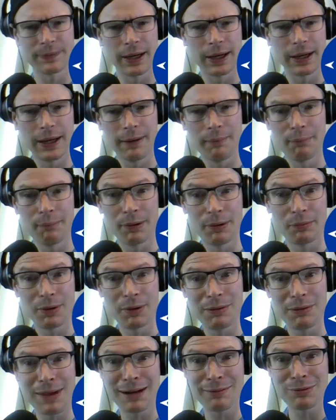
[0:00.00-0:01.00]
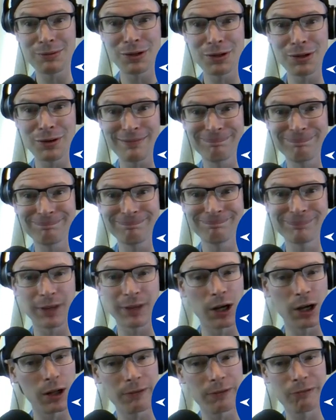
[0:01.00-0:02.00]
But we made them do it,
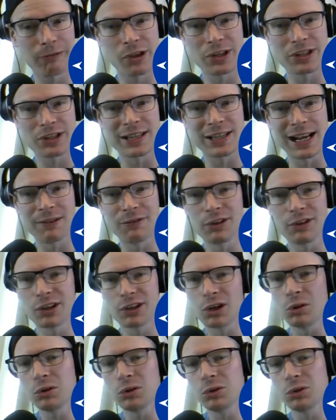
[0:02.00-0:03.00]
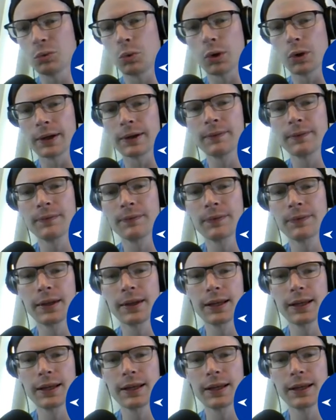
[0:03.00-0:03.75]
all for the sake of the Cold War.